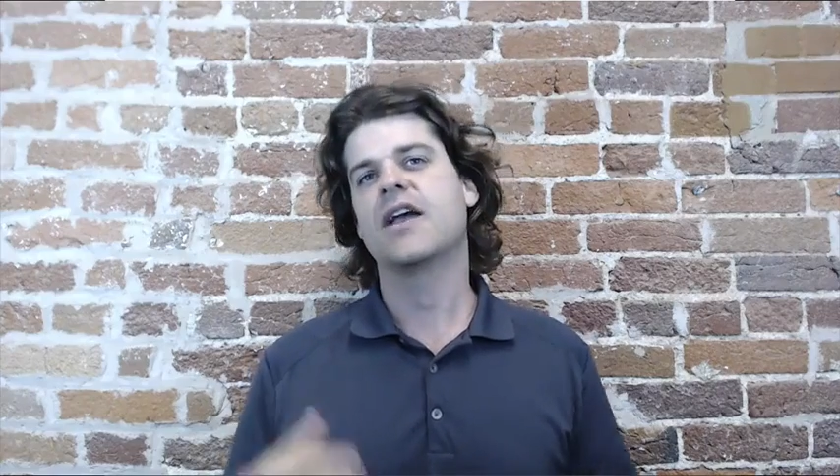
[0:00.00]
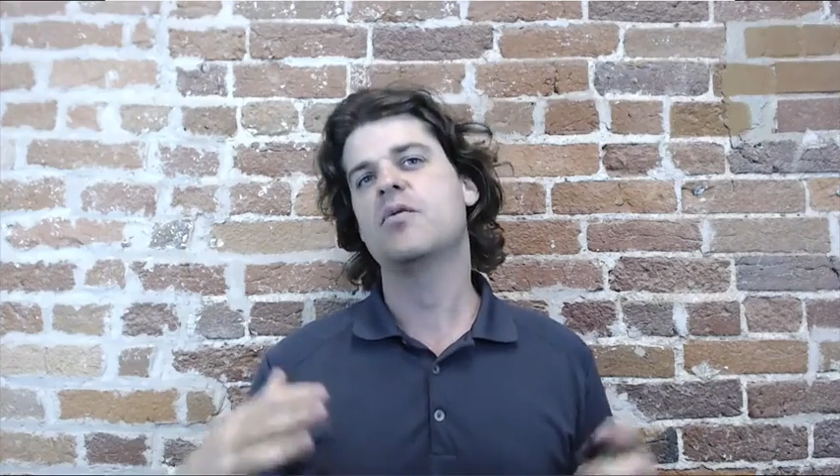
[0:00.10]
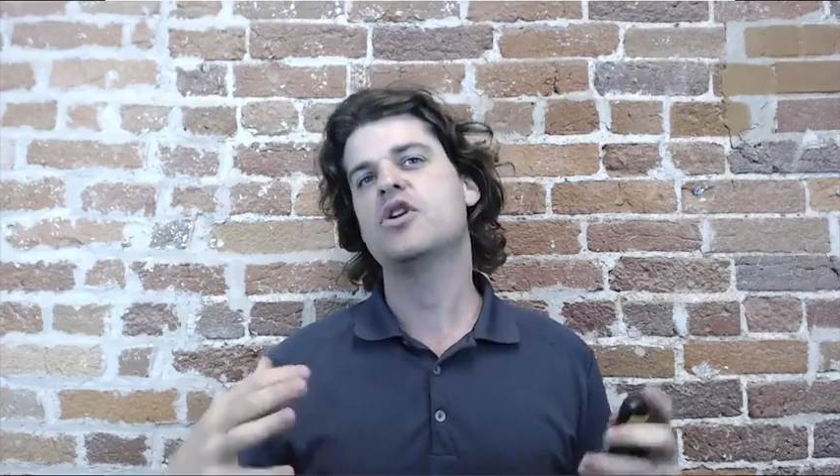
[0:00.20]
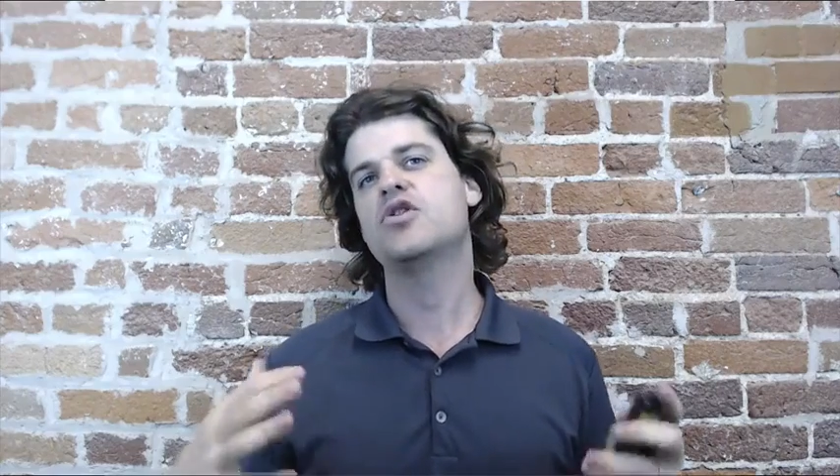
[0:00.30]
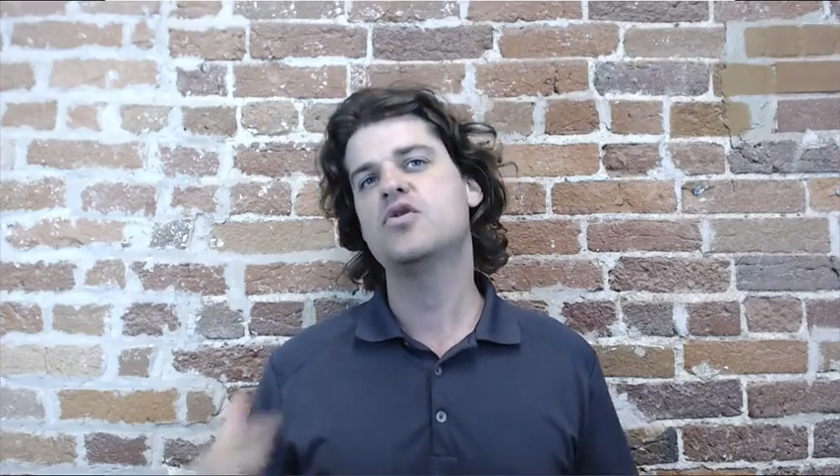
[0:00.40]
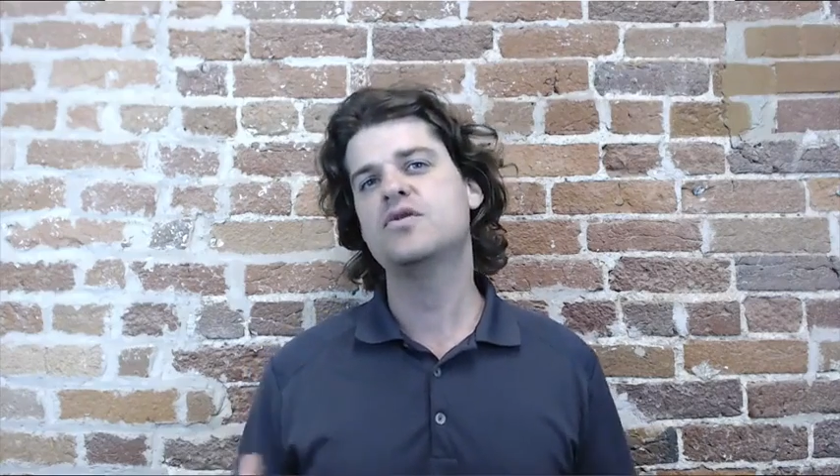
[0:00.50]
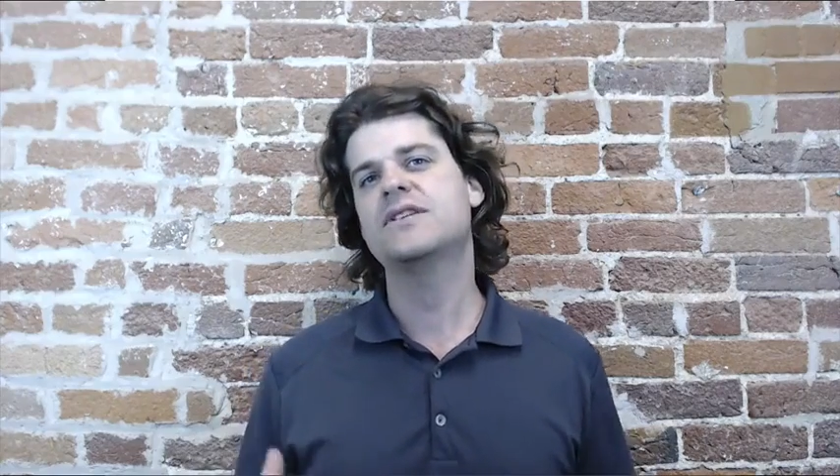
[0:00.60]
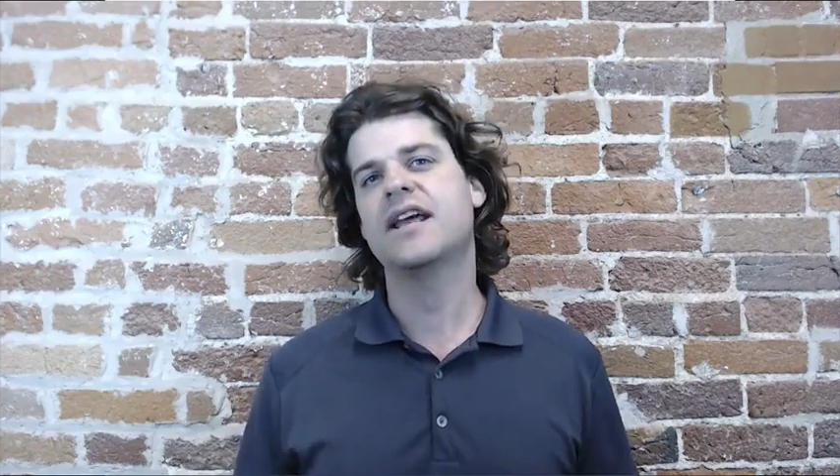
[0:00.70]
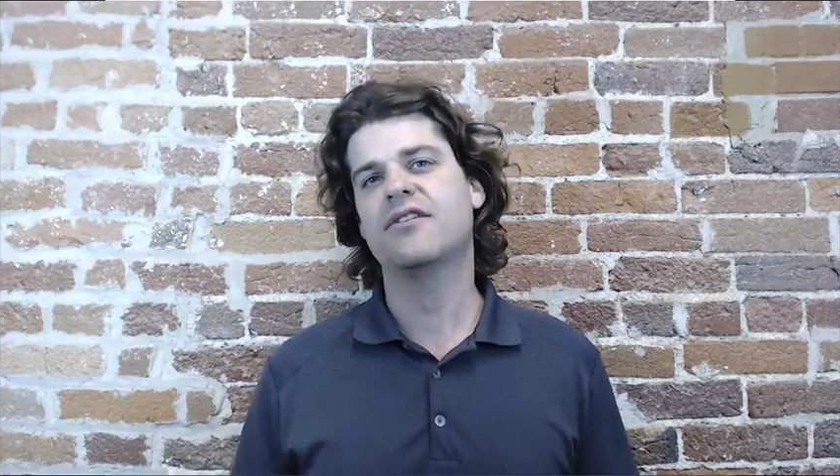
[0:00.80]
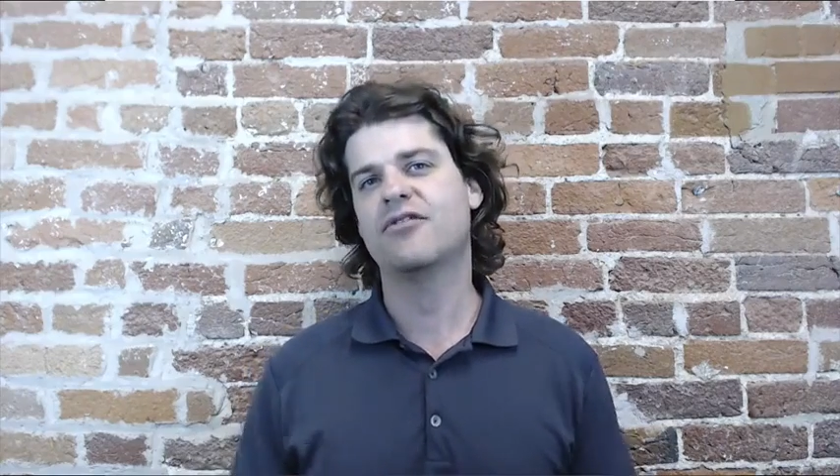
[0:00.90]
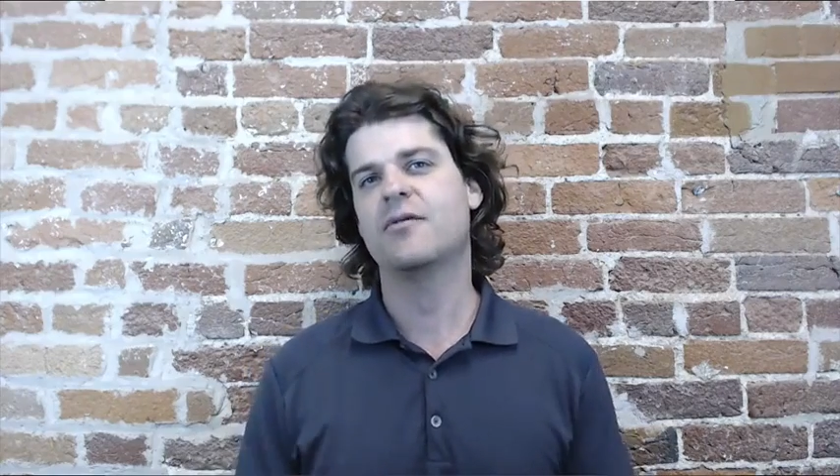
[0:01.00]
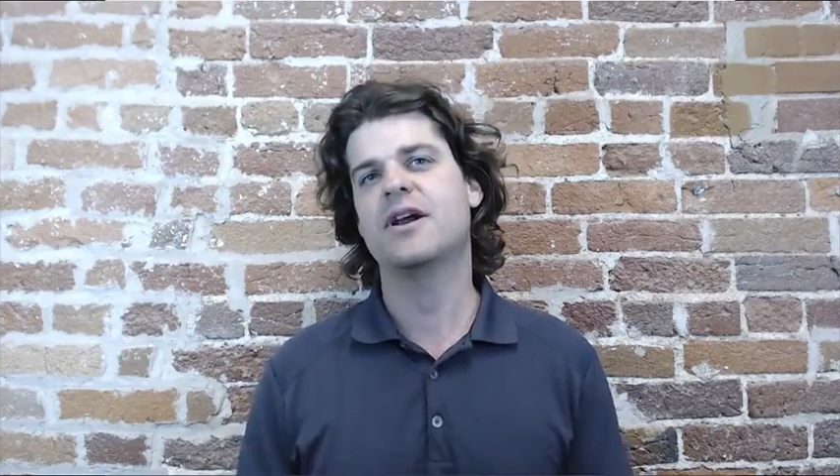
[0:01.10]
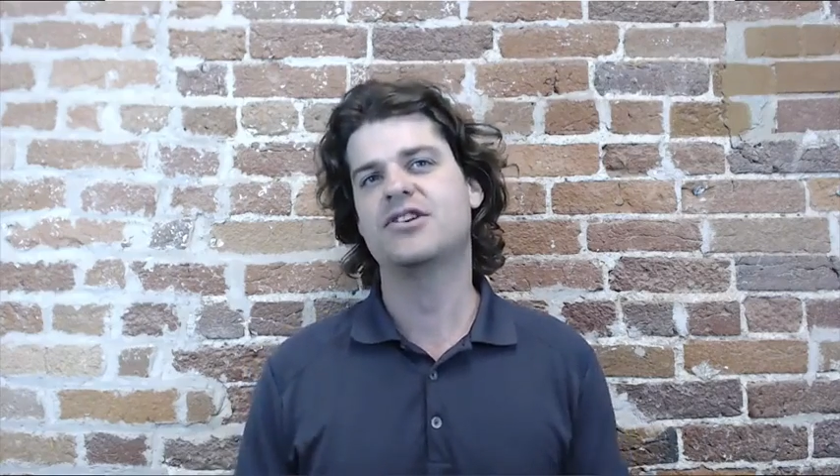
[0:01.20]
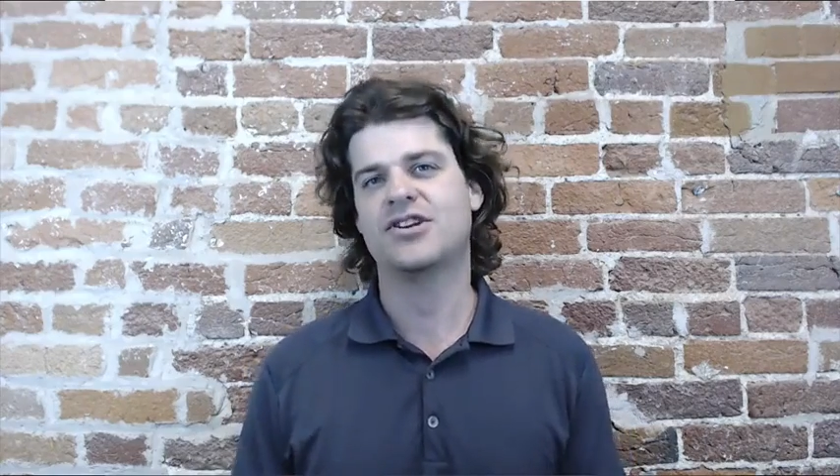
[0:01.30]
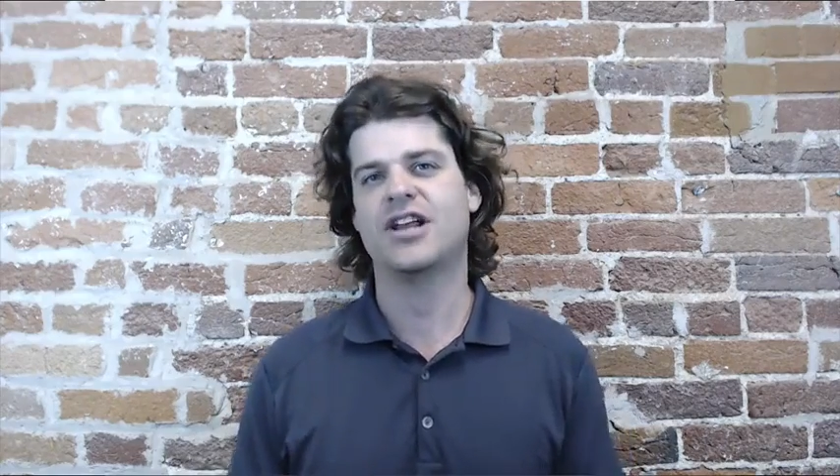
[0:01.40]
can we use that
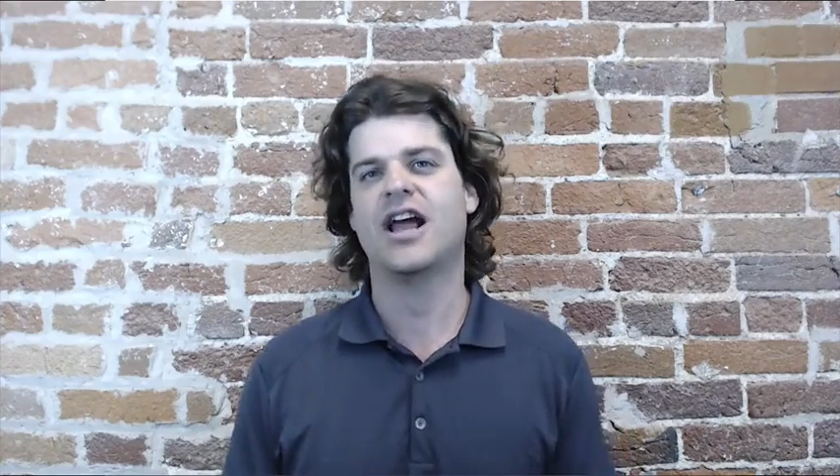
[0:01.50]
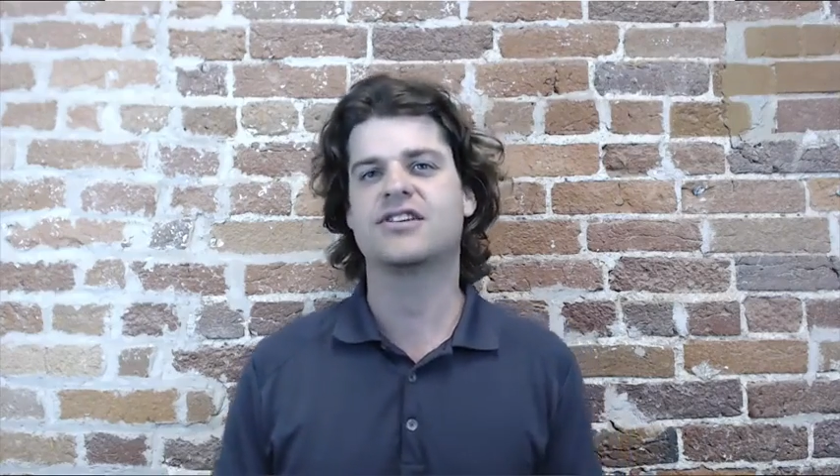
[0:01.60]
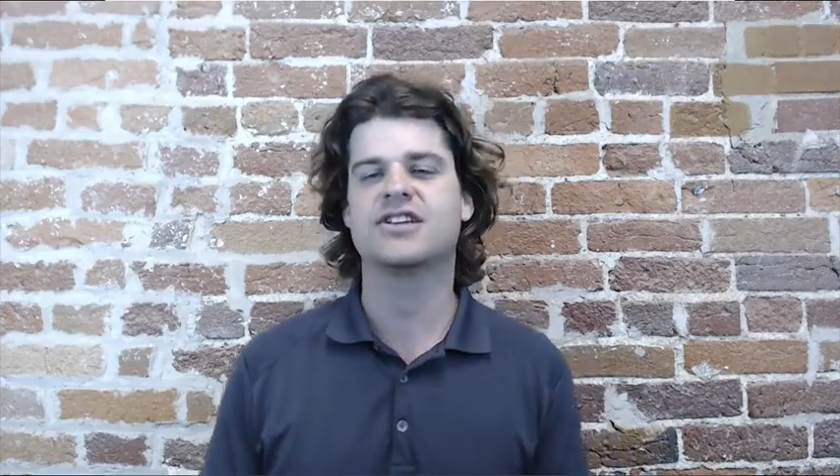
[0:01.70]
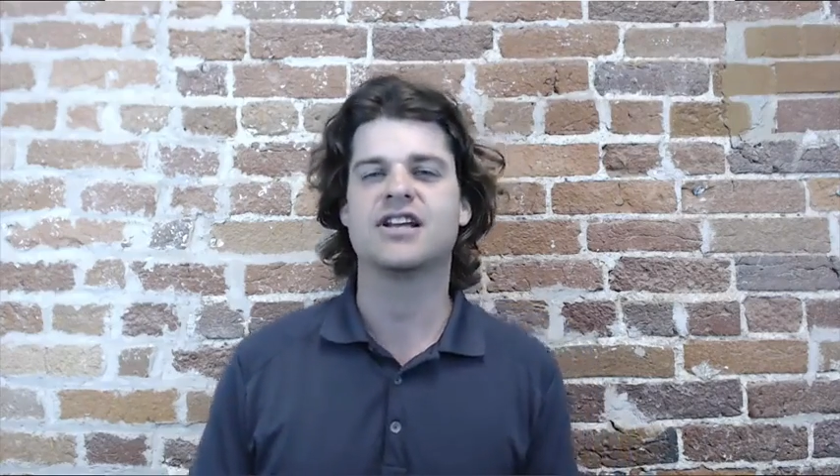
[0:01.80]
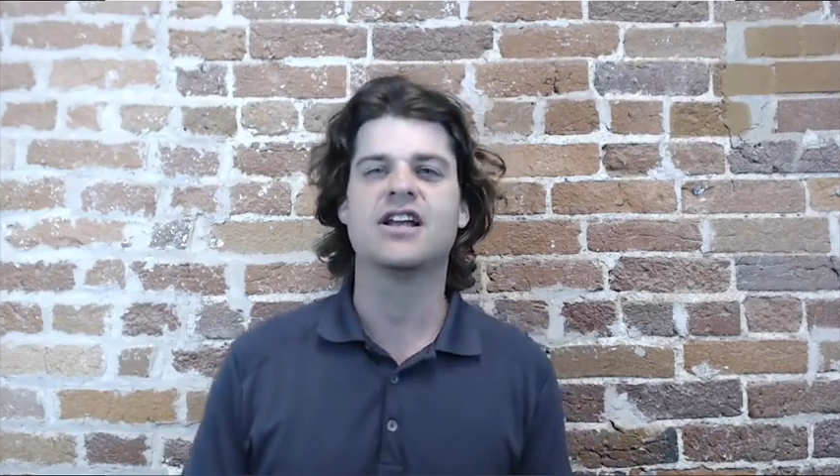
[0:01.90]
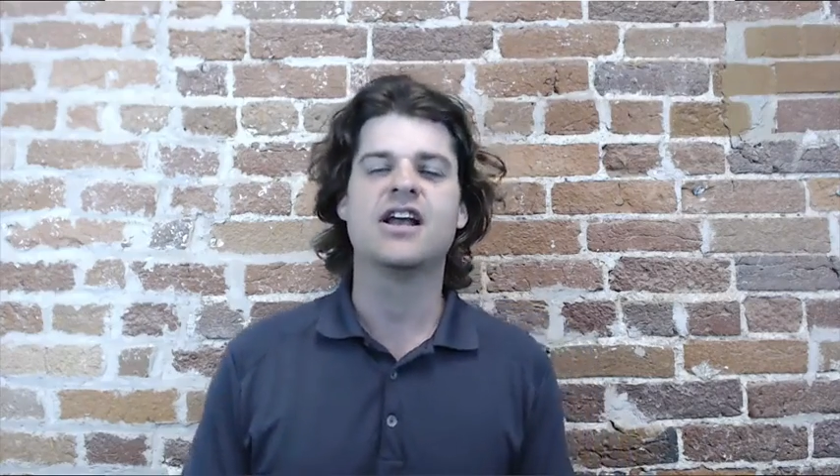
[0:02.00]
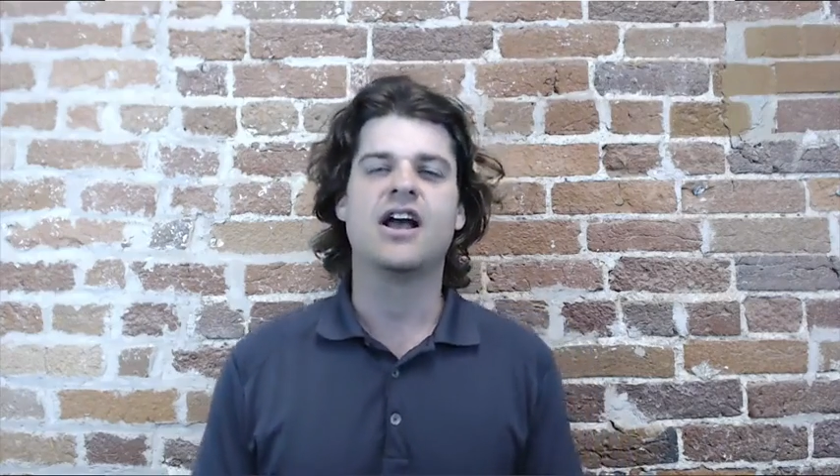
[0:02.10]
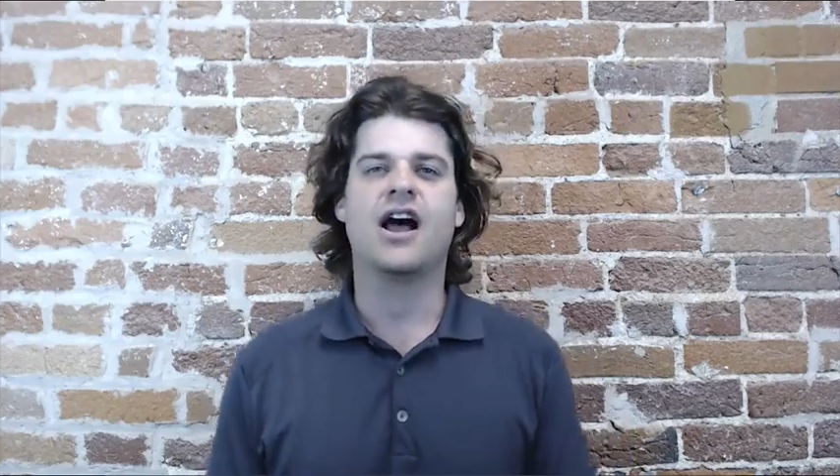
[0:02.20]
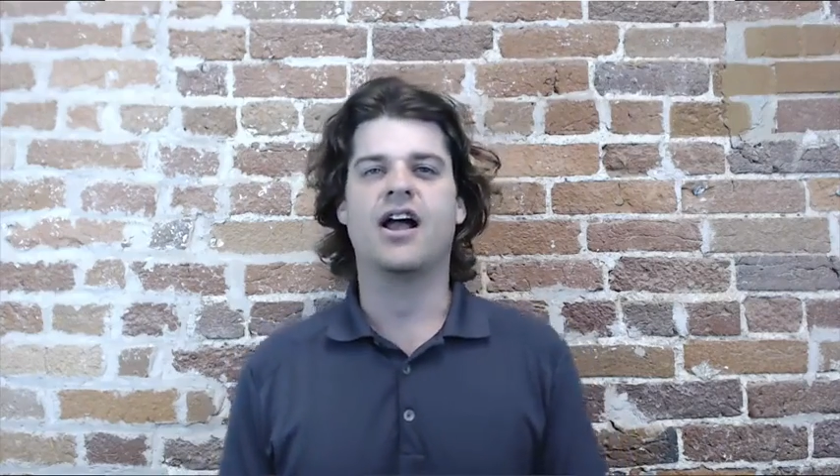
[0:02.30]
information to actually